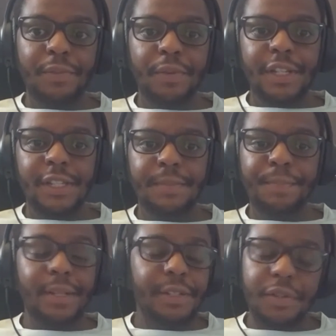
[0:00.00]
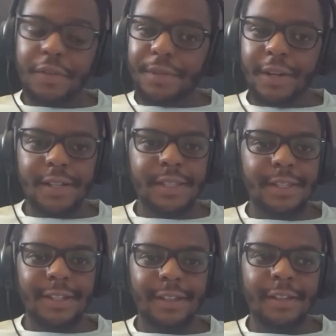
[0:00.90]
was political
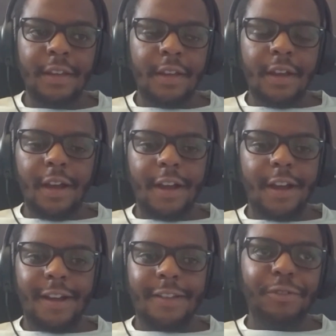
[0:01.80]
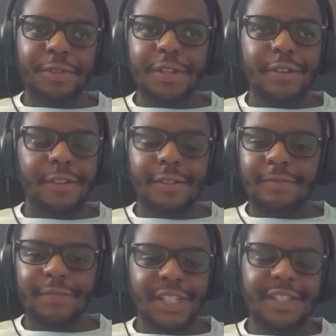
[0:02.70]
marketing, and also
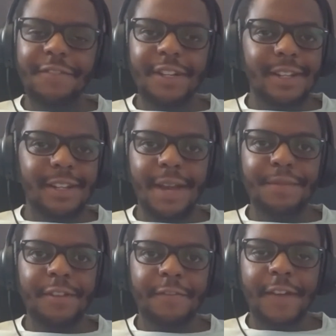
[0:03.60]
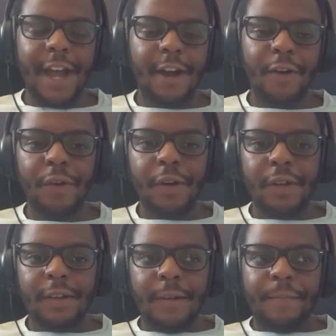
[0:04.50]
just different types of how
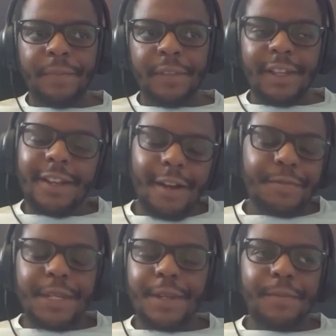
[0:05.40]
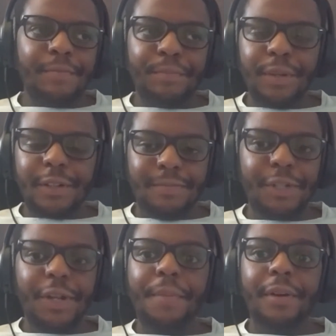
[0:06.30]
it helps me build
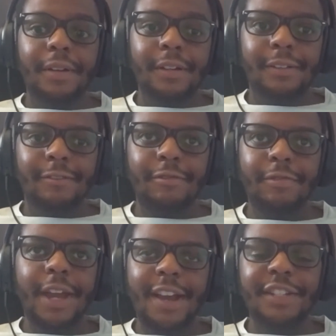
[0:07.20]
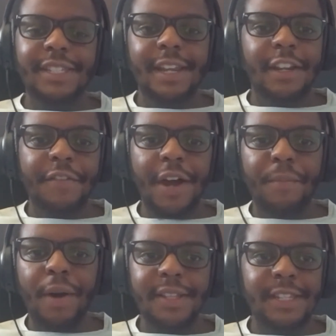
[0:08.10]
up a greater understanding of how
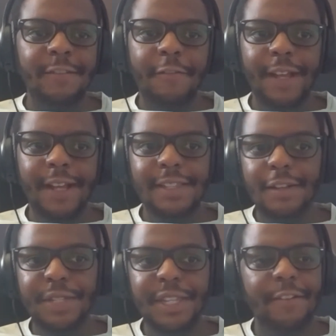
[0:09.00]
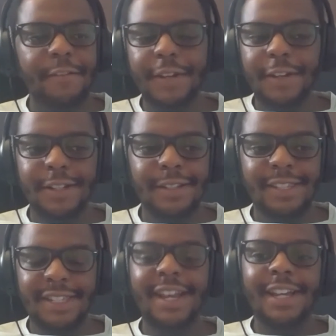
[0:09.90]
marketing reflects almost everything in
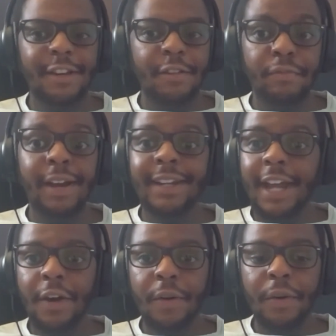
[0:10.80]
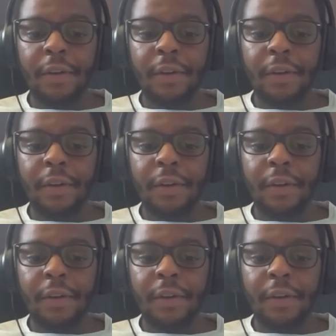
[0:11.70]
society right now.